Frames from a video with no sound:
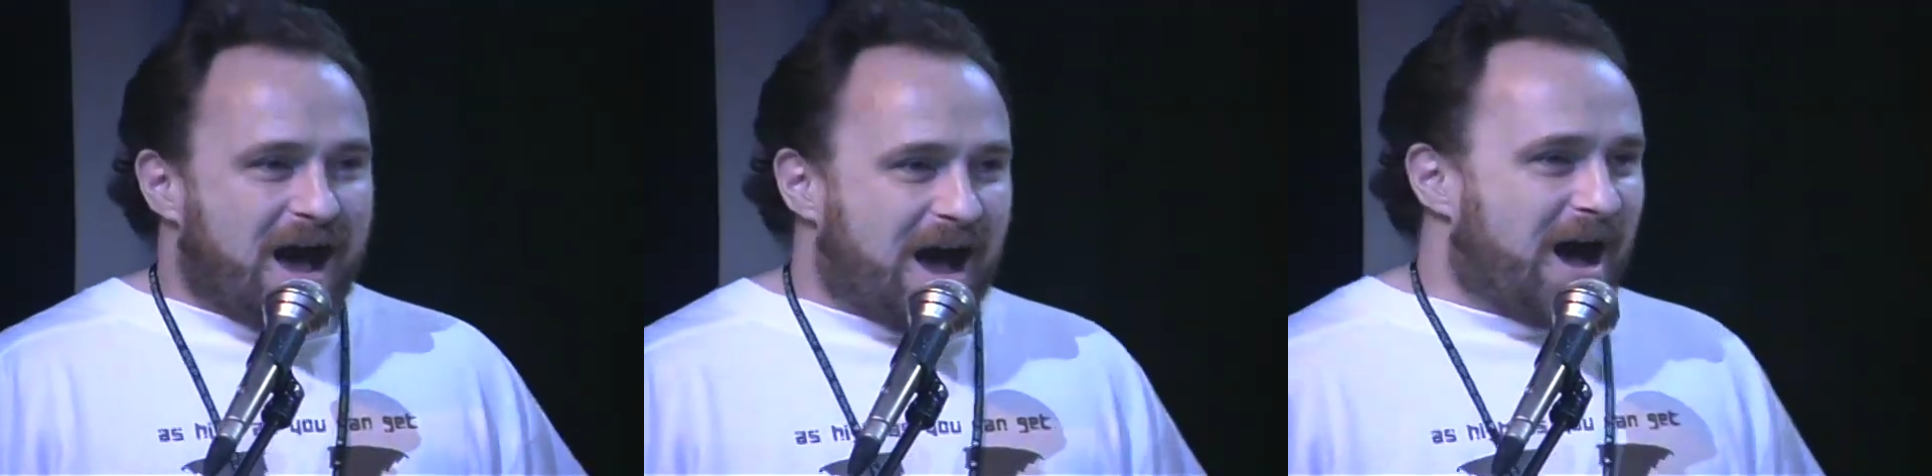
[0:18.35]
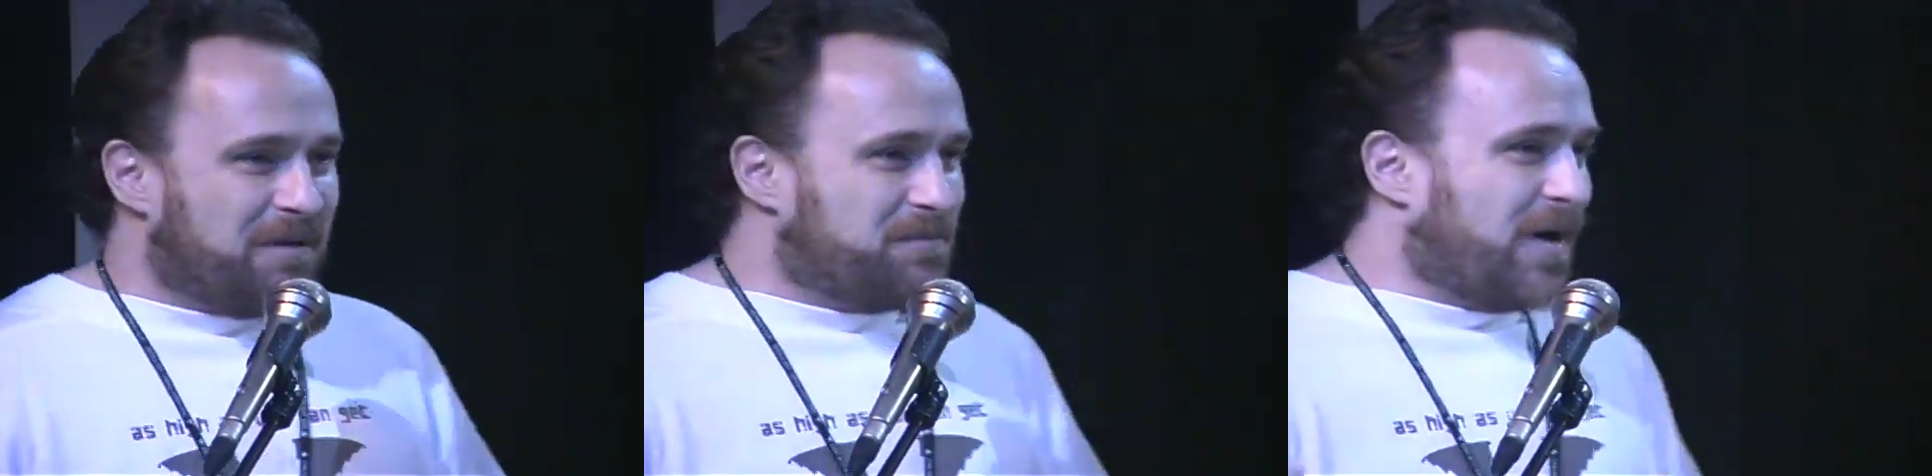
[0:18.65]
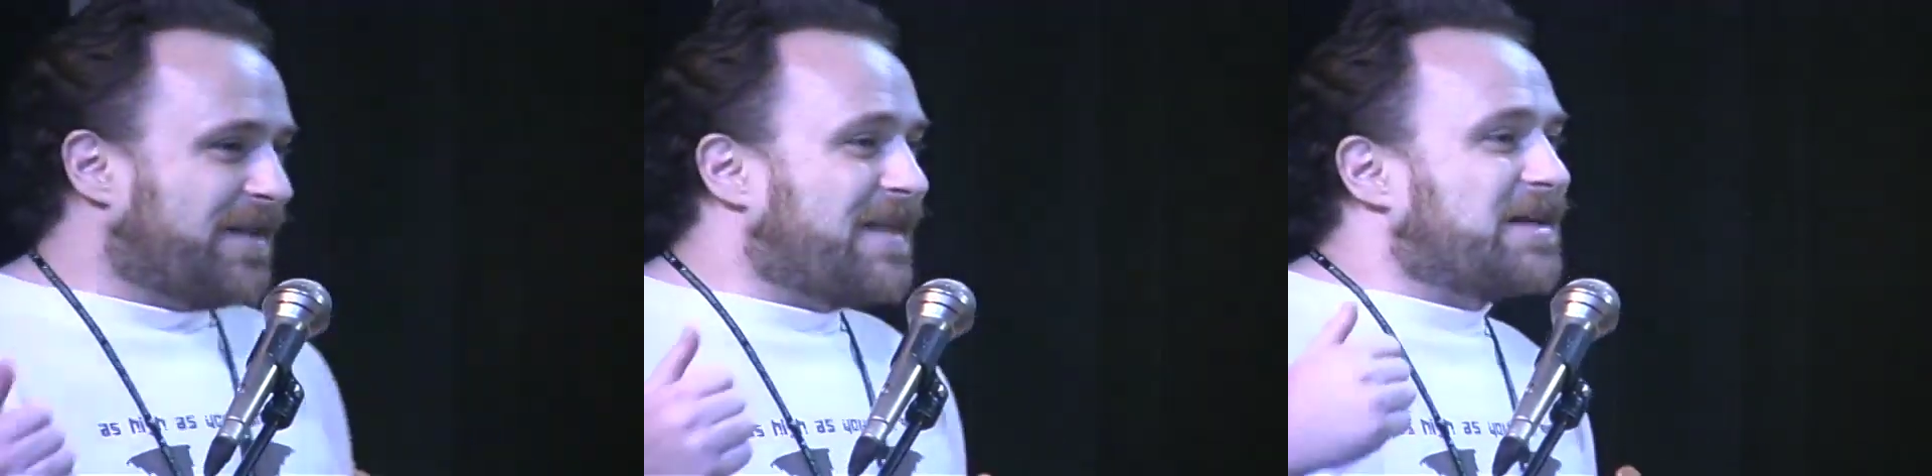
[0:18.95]

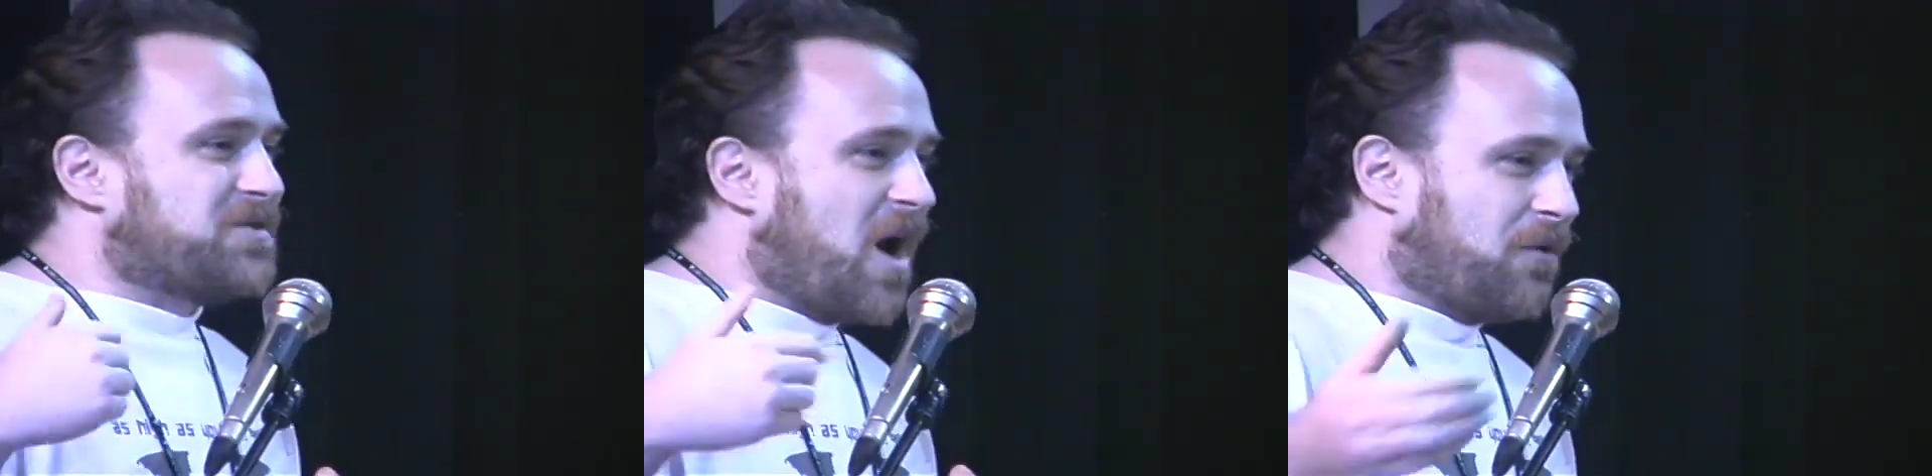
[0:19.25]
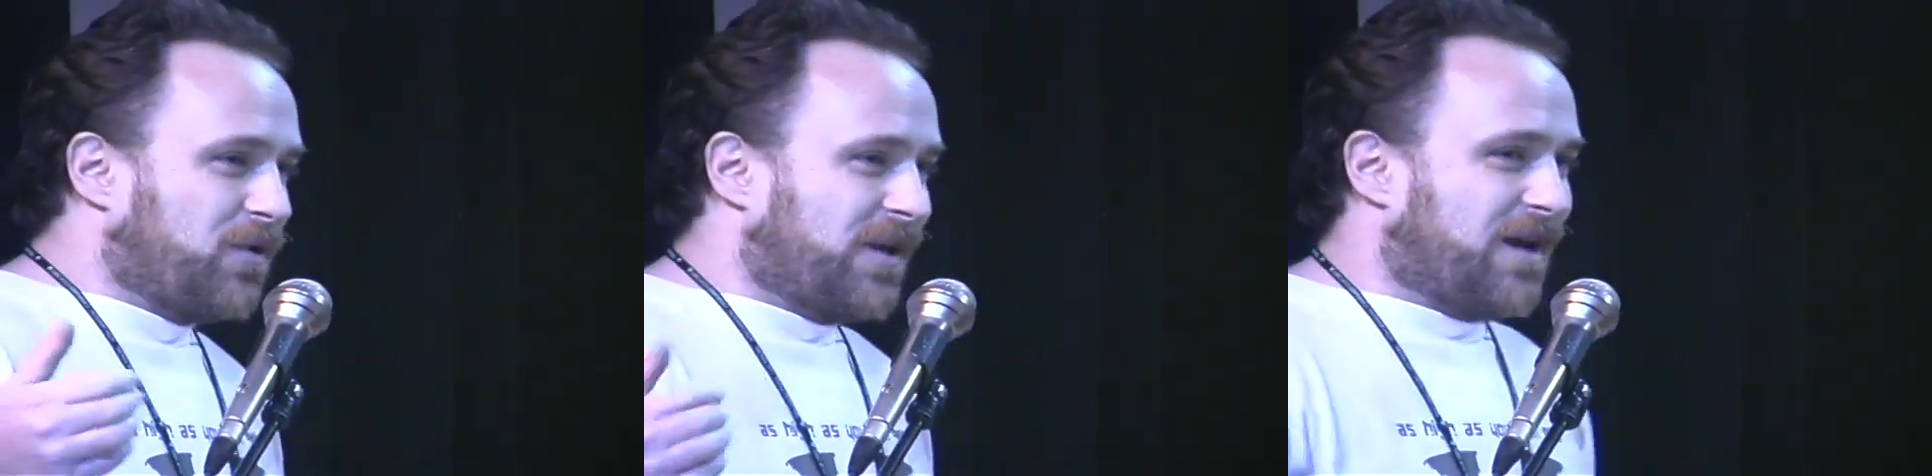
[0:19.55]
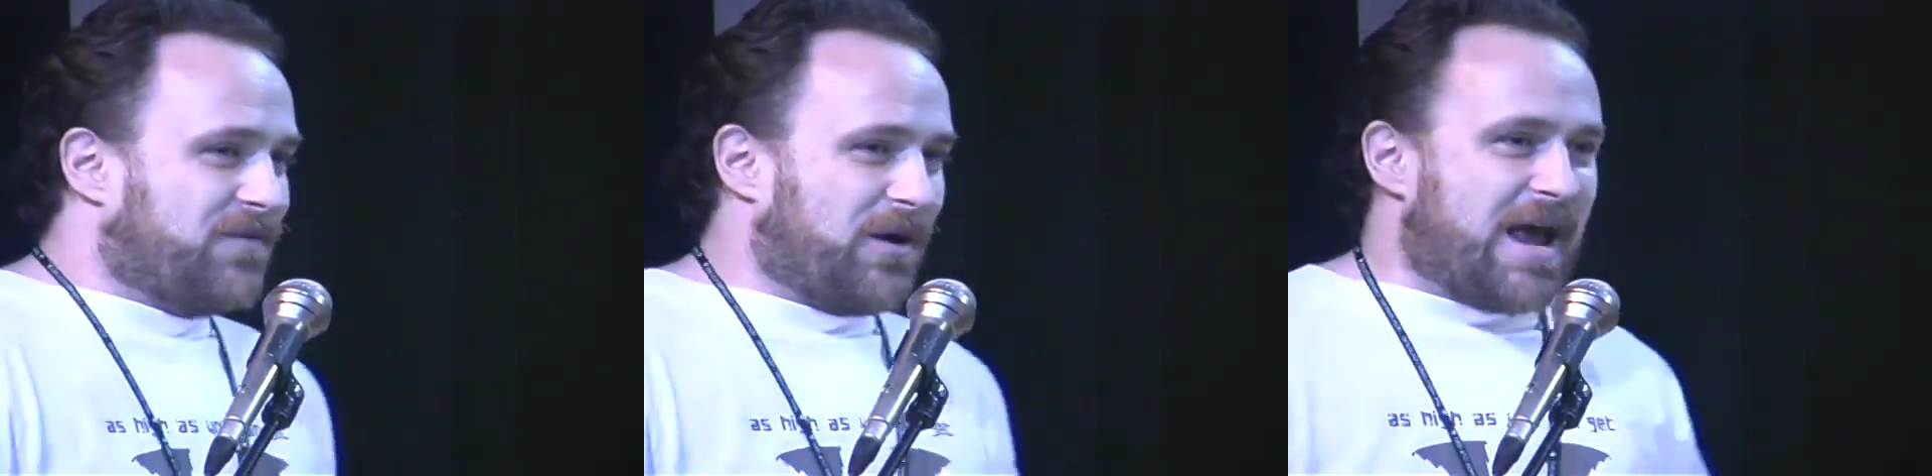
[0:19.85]
but that's not really
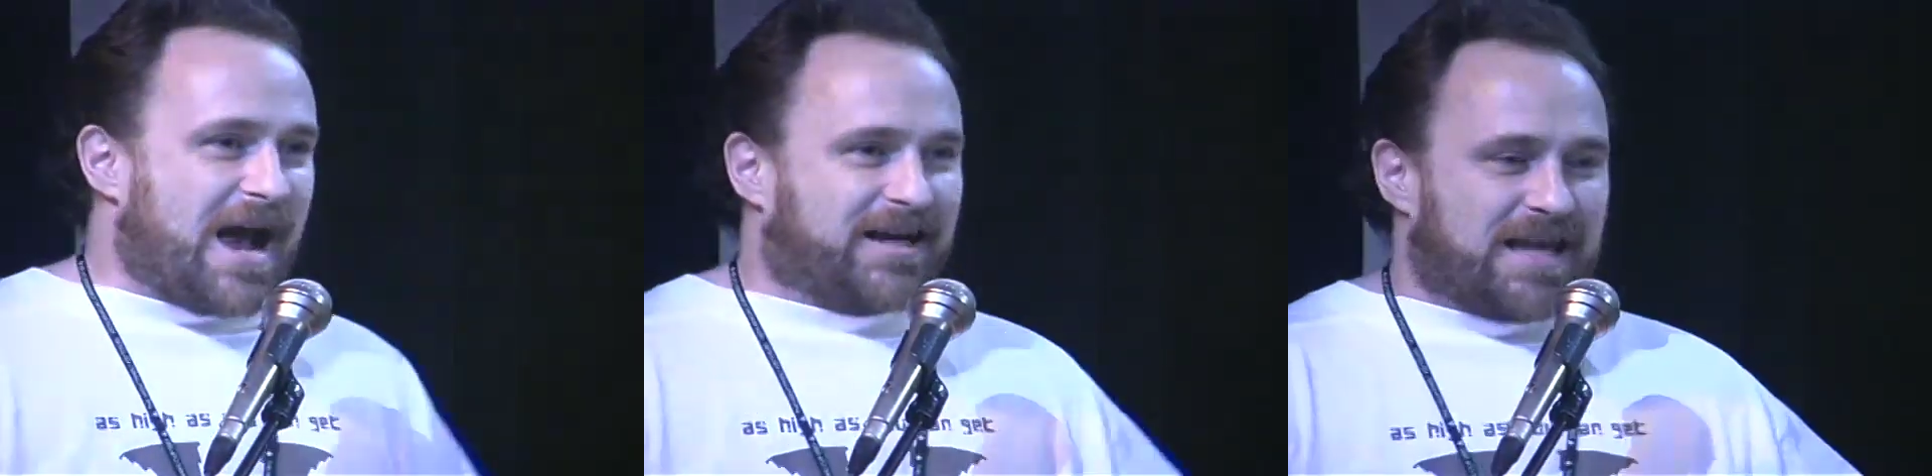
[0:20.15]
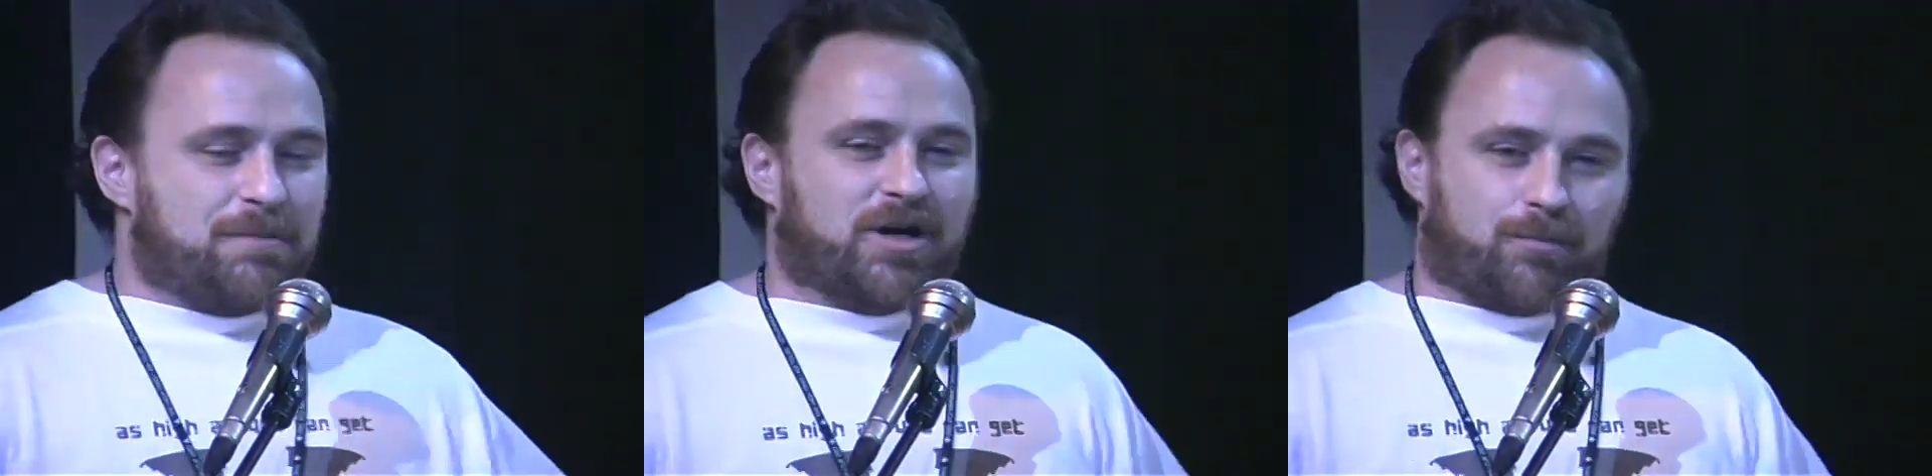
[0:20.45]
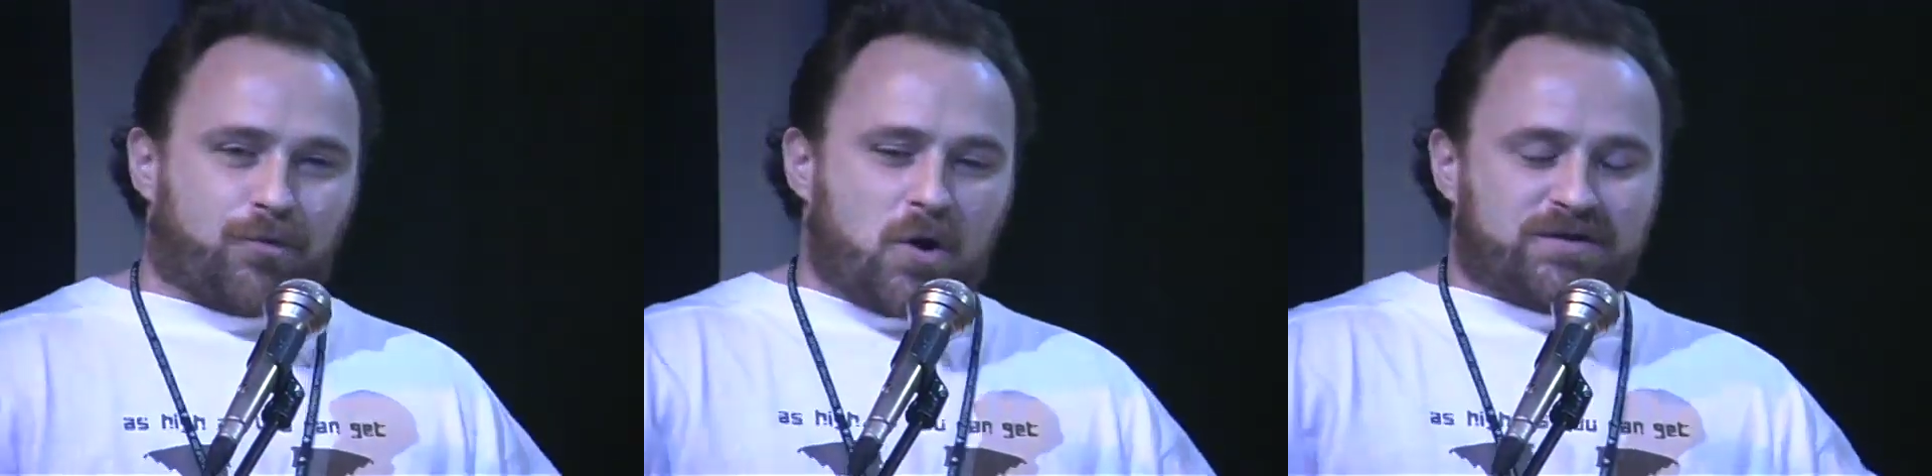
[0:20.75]
a very academic
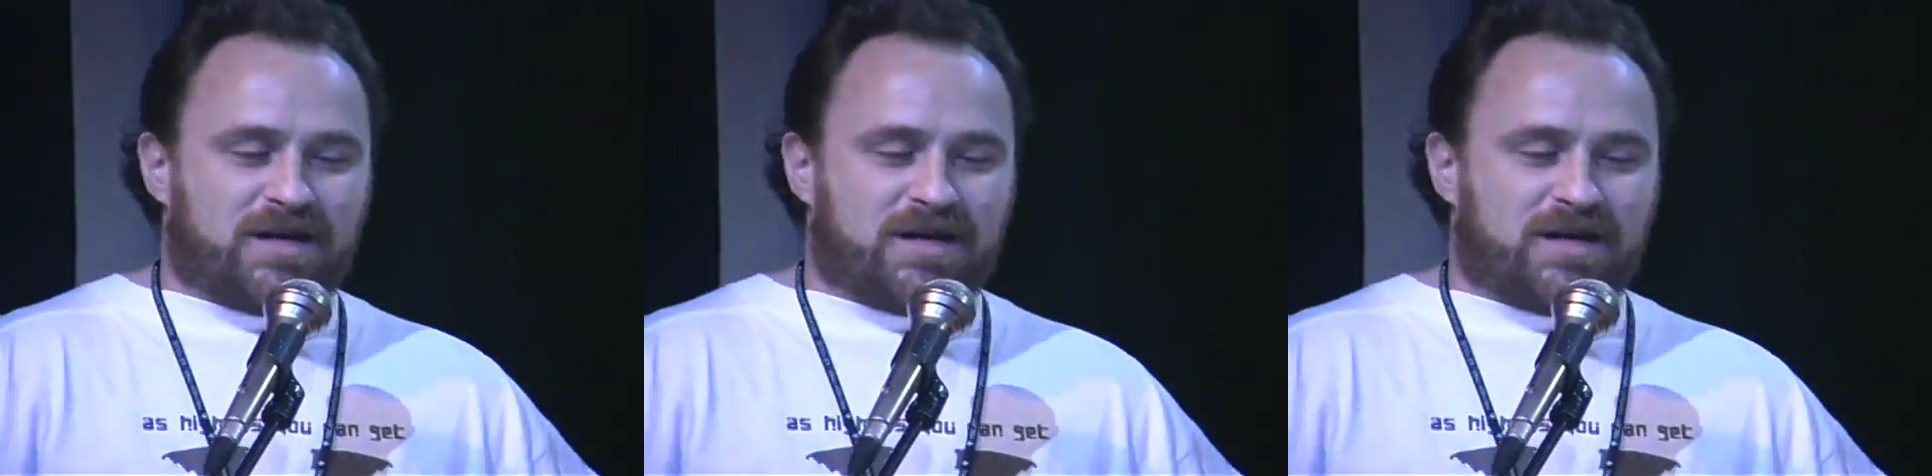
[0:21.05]
approach.